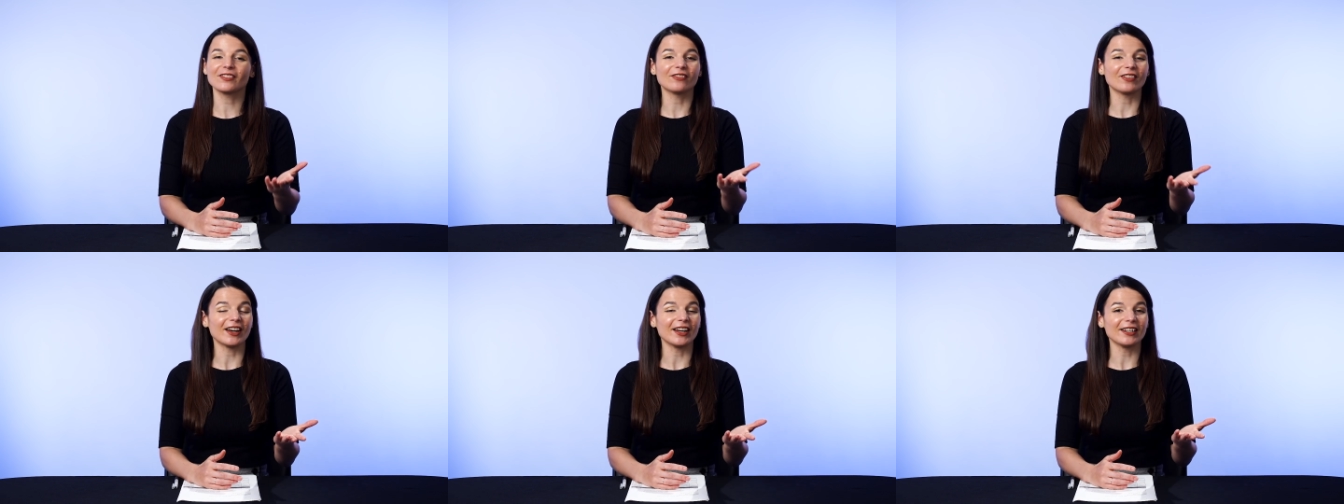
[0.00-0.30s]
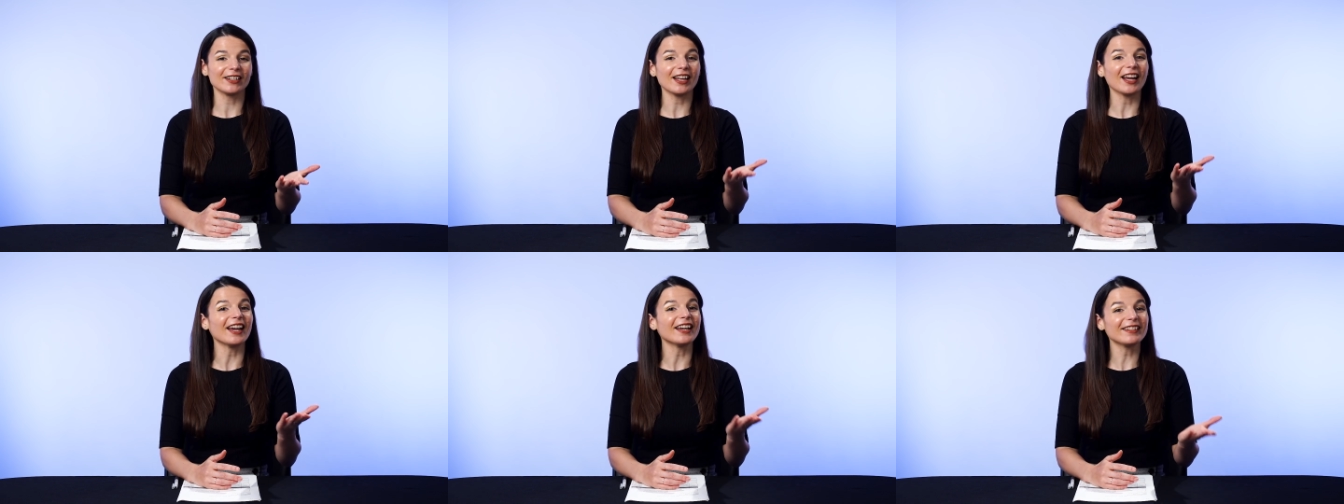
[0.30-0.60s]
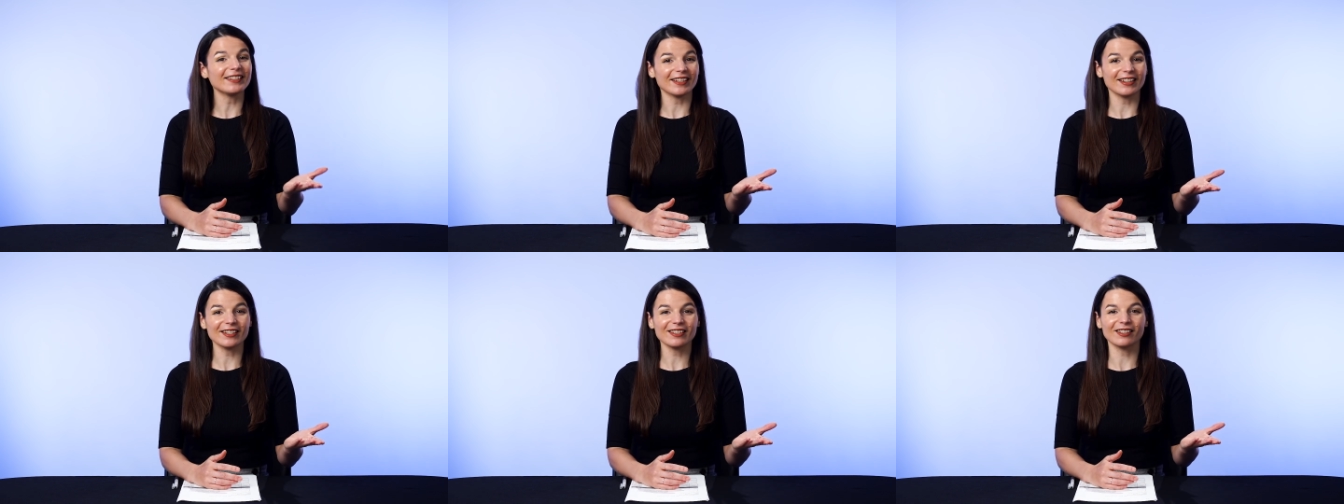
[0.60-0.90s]
fun,
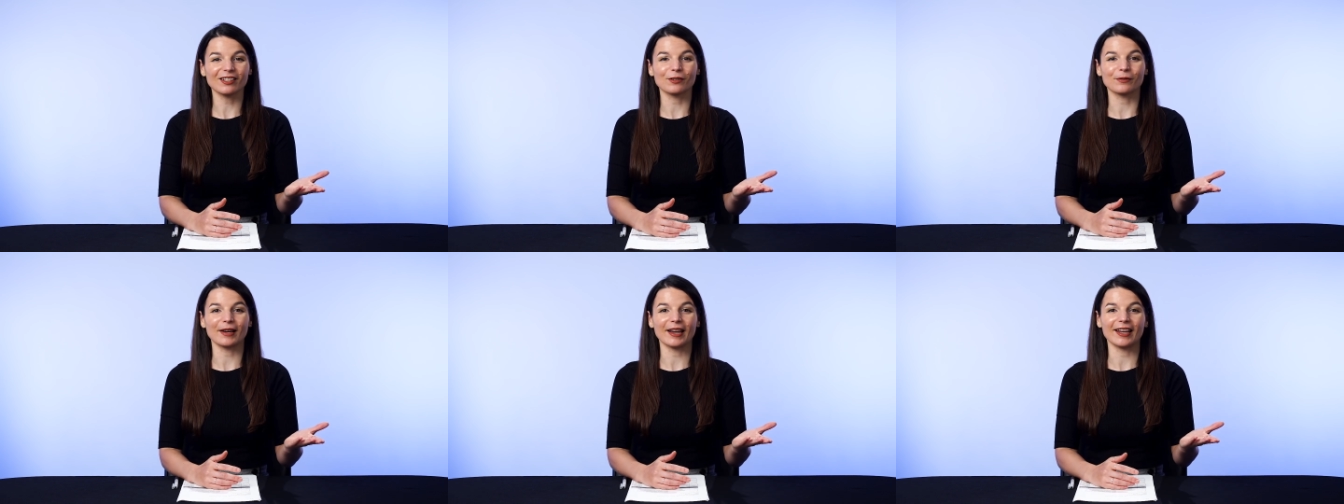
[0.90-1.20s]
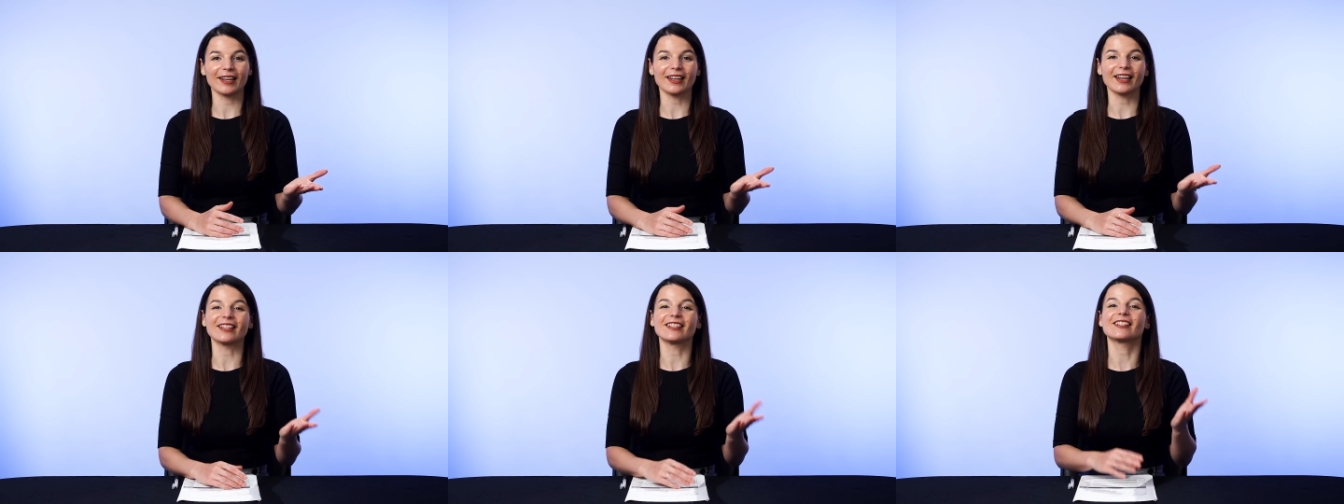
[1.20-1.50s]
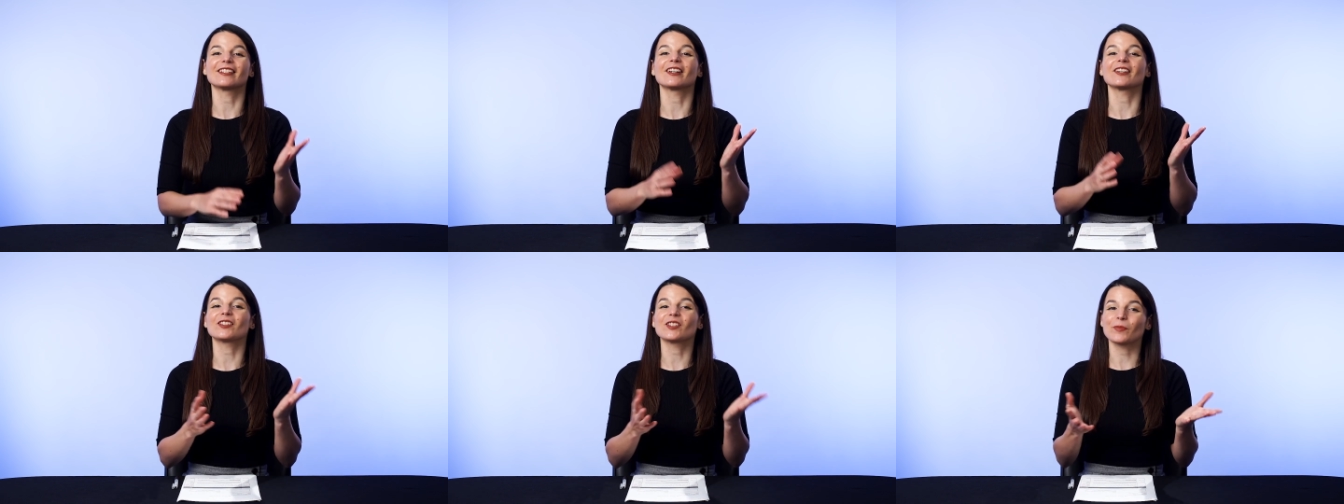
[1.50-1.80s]
and easy way and
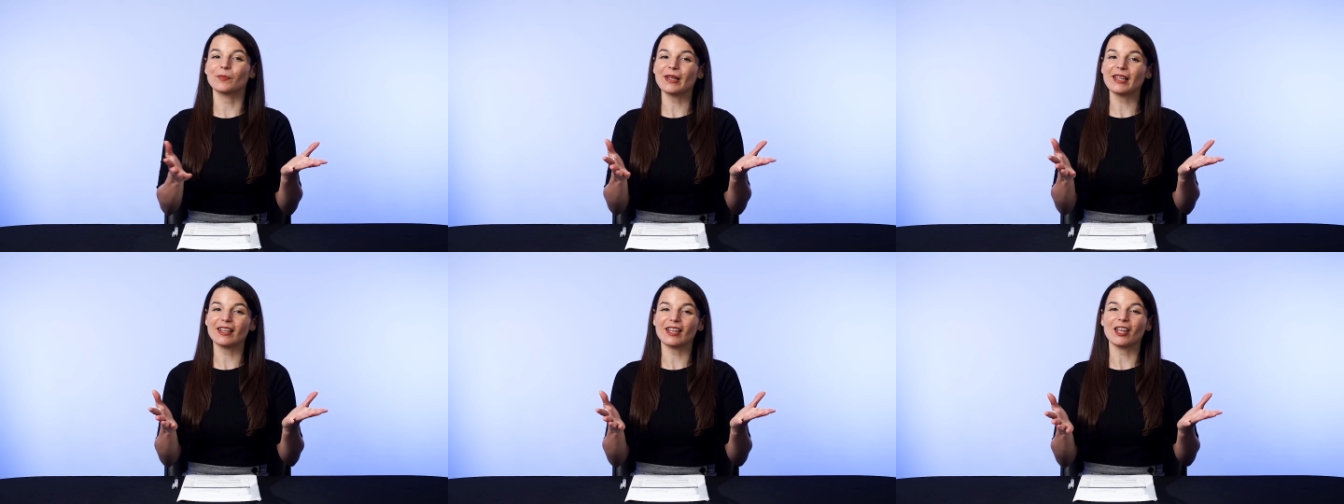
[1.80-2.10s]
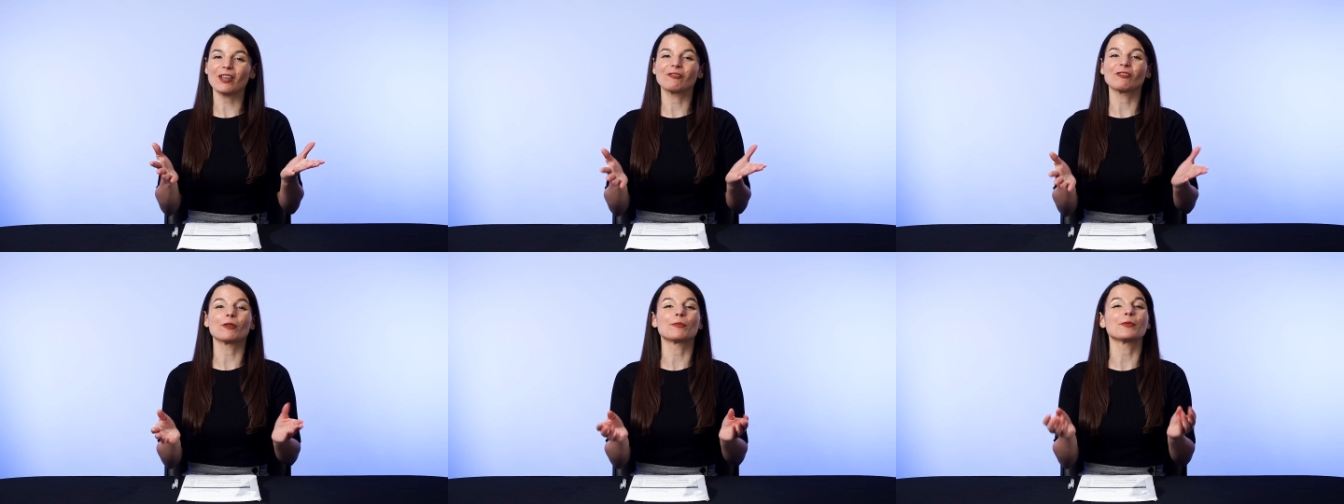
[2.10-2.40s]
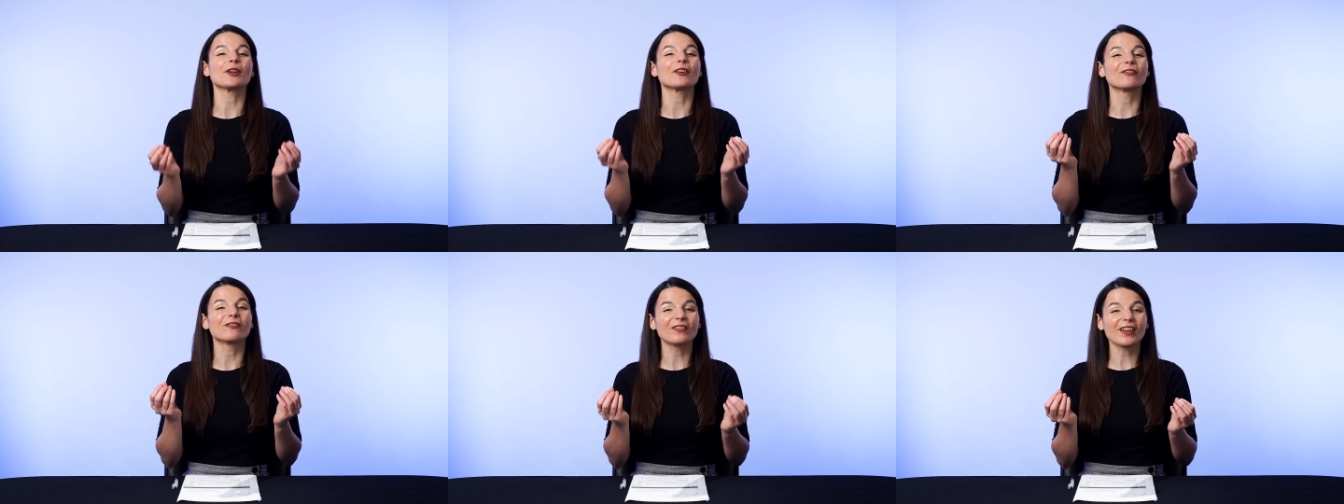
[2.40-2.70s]
start speaking from
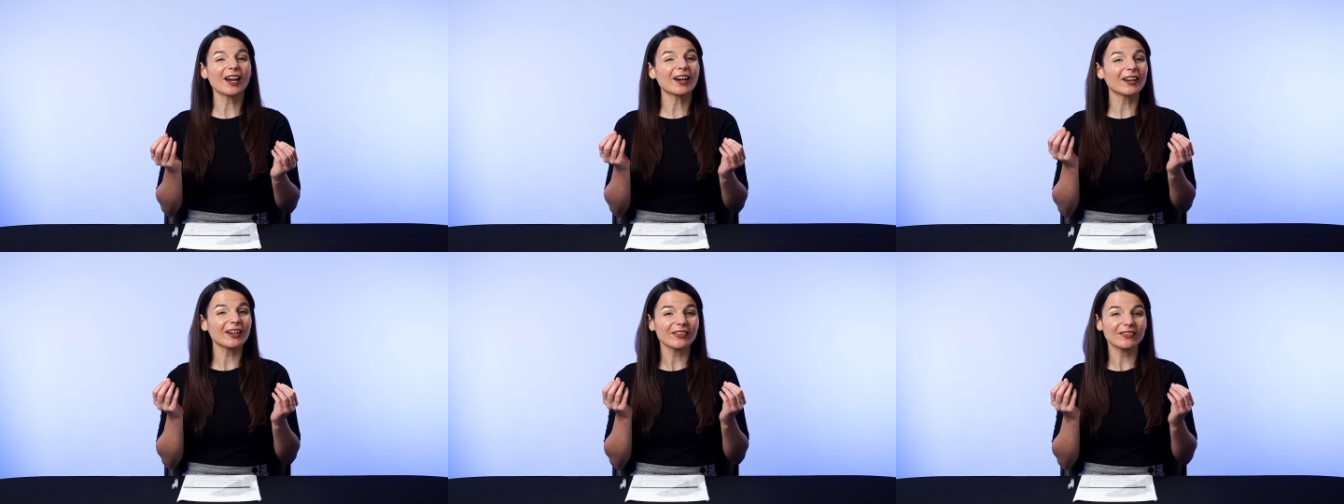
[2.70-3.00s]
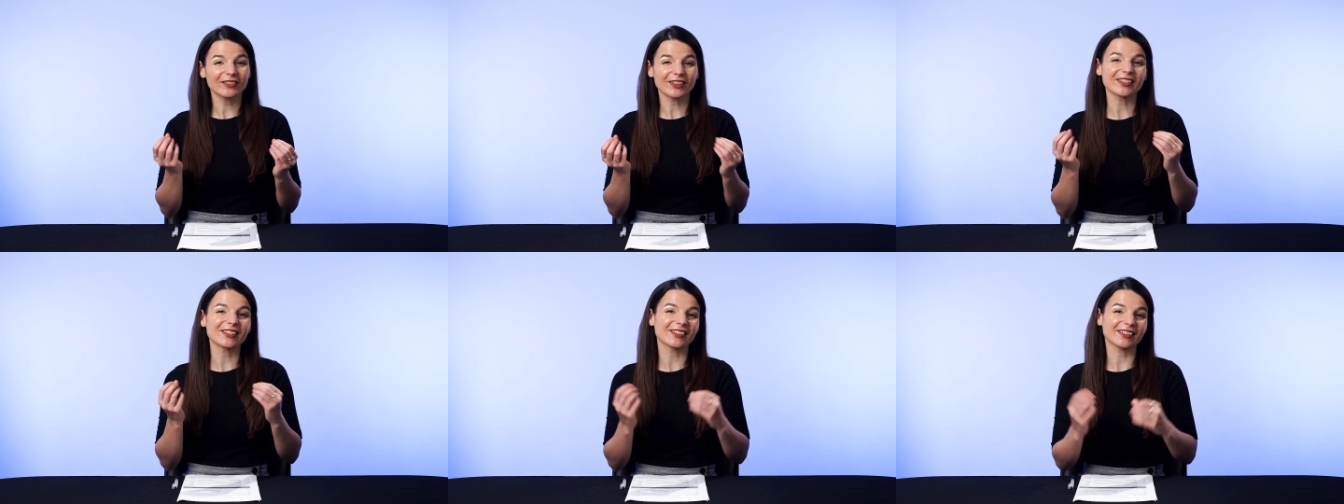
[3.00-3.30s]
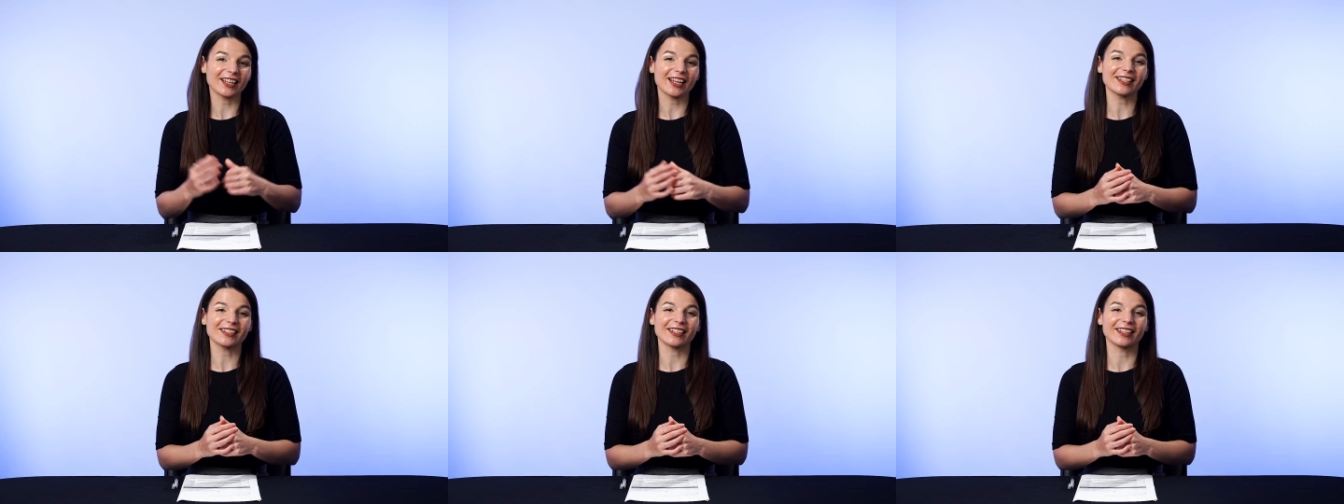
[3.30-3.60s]
your very first
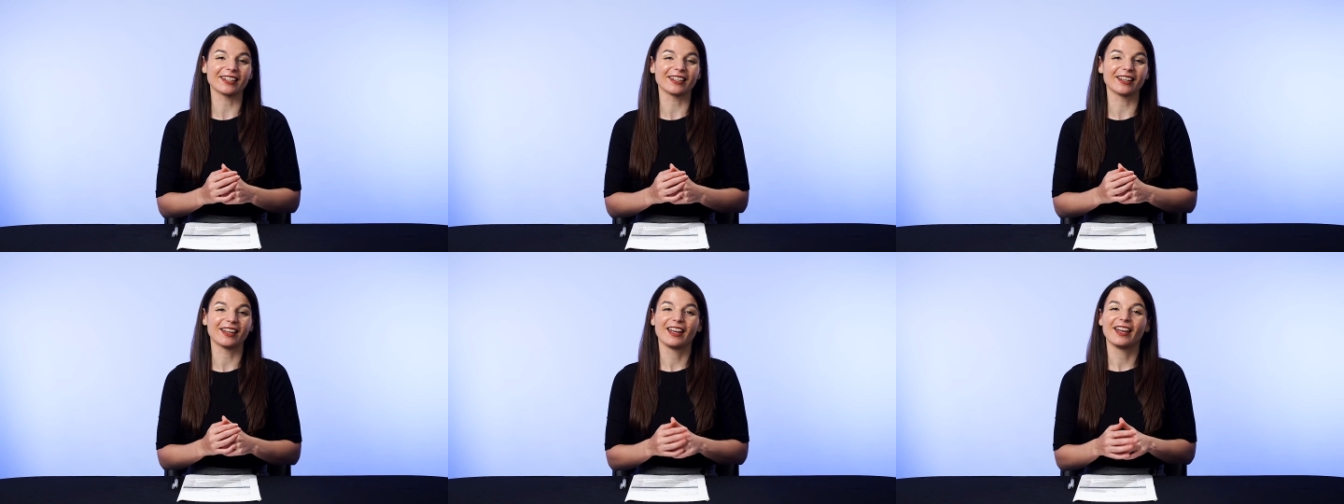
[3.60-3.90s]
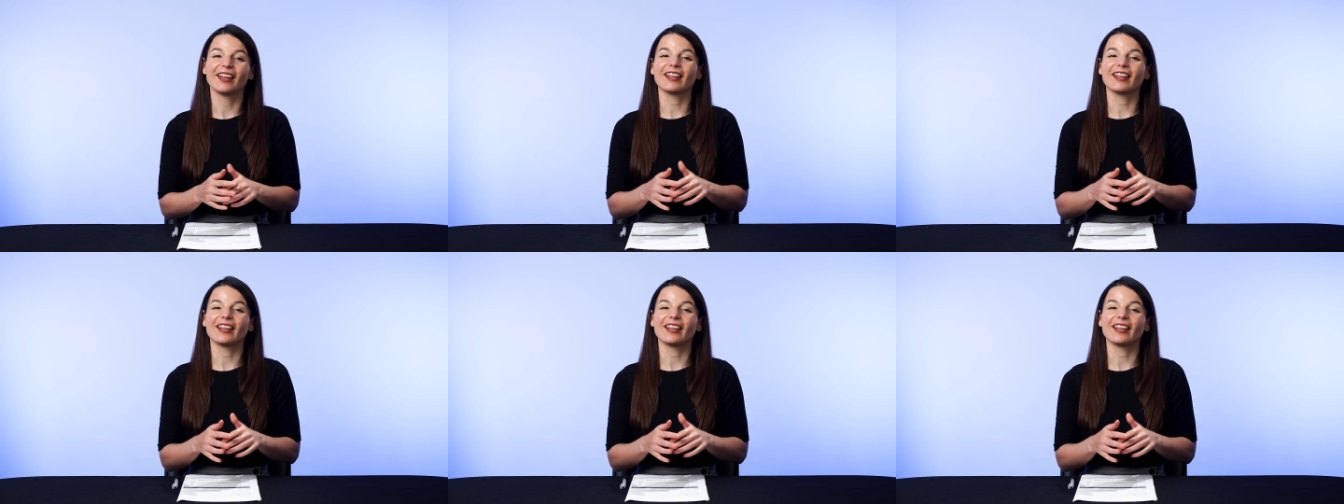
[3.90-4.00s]
lesson,